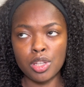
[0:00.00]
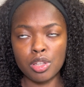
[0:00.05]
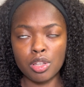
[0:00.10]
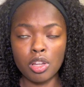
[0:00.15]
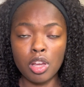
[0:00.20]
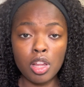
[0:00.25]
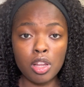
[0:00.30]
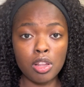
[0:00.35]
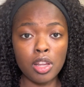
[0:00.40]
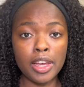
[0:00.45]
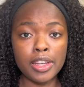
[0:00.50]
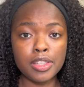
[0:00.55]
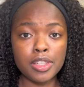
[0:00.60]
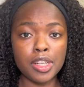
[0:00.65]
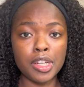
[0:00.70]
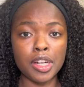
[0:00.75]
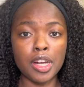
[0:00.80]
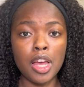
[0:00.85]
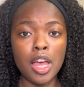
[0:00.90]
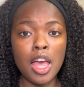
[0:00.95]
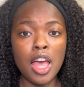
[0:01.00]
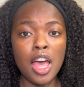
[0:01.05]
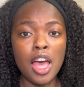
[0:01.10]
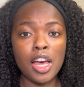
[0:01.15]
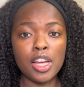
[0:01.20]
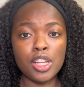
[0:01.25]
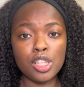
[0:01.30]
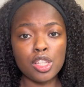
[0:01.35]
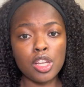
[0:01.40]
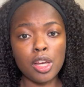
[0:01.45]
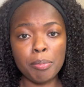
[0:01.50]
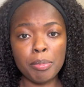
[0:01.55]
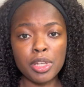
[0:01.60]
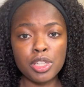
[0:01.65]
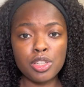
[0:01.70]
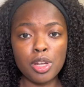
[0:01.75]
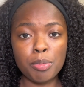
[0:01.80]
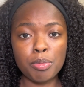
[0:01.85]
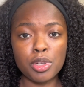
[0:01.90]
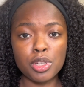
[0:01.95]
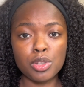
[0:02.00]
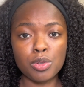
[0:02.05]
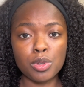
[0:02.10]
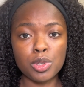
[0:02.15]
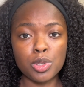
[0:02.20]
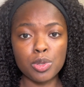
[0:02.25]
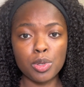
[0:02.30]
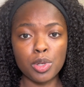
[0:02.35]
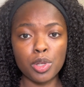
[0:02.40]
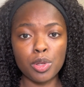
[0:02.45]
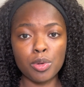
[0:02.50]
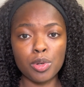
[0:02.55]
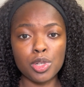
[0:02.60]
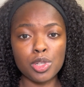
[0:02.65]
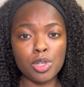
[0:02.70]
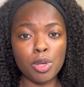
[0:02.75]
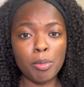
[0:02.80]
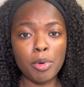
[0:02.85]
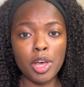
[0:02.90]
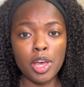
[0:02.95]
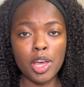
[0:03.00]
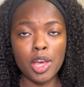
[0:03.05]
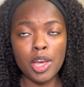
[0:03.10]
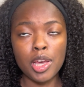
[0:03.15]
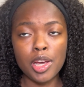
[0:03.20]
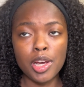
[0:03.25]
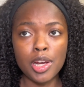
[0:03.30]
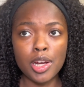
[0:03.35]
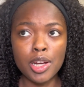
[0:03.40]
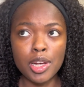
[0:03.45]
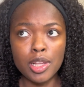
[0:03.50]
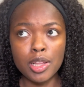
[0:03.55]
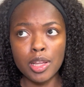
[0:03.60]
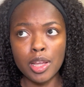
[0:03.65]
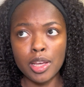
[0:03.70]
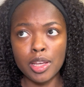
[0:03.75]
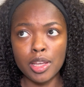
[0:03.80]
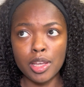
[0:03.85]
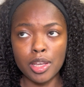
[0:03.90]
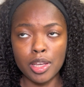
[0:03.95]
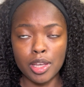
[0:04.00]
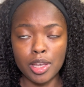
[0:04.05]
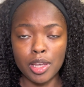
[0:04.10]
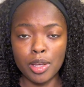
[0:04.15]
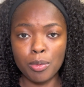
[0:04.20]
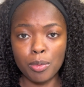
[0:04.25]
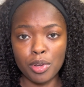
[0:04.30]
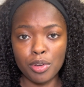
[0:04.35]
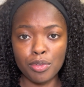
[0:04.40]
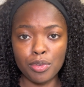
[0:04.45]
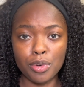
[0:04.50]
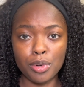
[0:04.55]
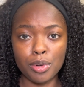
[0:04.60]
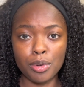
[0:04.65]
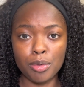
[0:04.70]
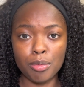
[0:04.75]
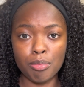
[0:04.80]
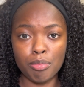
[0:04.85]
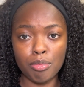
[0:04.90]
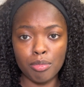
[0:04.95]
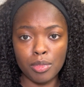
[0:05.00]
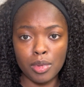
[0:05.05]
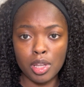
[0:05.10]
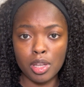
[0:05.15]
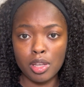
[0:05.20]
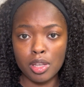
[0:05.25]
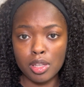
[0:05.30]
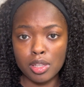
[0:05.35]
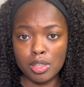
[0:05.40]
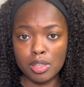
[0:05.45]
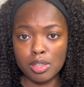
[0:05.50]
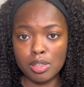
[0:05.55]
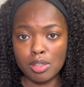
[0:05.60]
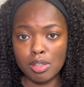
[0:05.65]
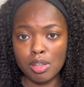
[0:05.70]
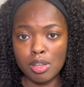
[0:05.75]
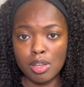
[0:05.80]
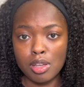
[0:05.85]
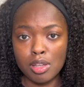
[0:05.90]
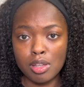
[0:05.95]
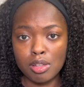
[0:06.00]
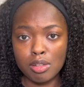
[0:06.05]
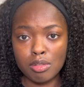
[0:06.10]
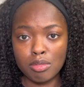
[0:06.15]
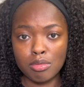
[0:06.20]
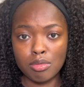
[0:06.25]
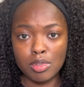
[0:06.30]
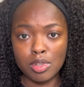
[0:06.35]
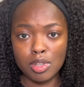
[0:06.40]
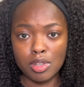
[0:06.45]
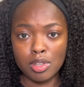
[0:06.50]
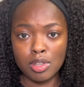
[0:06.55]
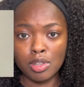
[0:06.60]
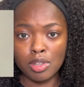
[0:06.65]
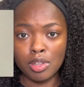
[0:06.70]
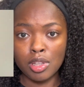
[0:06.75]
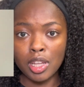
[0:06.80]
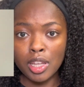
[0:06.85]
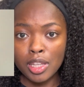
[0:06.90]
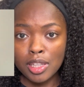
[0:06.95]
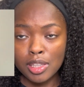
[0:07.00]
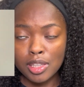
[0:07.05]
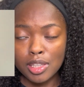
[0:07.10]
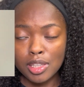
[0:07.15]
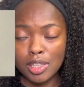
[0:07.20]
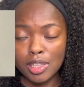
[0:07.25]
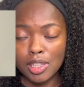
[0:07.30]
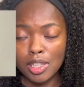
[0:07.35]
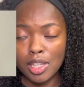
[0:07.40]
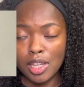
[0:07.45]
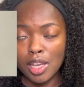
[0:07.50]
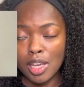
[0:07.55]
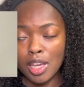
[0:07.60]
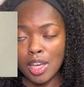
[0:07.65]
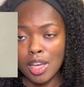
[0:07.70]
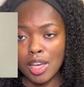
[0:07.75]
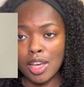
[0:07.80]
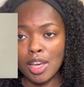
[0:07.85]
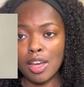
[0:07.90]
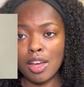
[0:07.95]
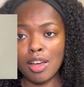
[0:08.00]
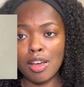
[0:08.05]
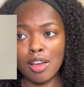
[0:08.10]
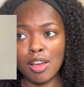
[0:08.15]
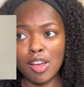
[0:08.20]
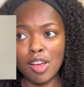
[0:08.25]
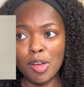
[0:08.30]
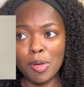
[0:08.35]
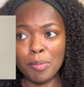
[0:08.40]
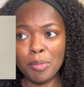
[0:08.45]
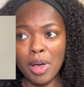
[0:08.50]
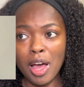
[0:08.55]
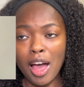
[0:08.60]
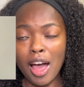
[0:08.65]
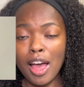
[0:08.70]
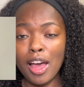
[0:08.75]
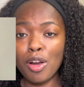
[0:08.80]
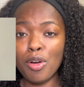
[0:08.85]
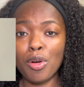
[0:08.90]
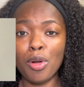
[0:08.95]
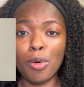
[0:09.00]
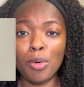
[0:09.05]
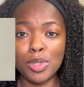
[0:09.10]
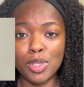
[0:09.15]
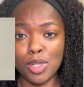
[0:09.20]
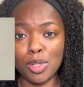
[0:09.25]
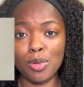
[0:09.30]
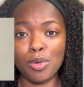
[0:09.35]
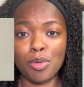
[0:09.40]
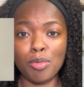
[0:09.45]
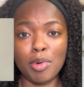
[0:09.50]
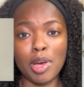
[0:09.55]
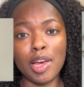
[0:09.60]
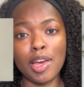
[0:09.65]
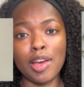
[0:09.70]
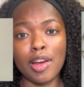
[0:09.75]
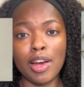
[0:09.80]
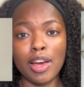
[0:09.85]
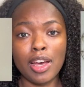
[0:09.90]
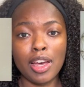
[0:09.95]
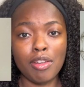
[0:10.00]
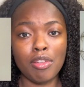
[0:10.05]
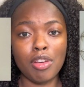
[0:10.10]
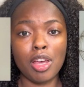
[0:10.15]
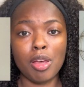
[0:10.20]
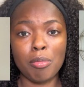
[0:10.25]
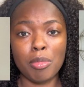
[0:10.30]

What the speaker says: last year. I big chopped in 2023. So my hair, it went from this to this. I don't know what to do with my hair. I haven't had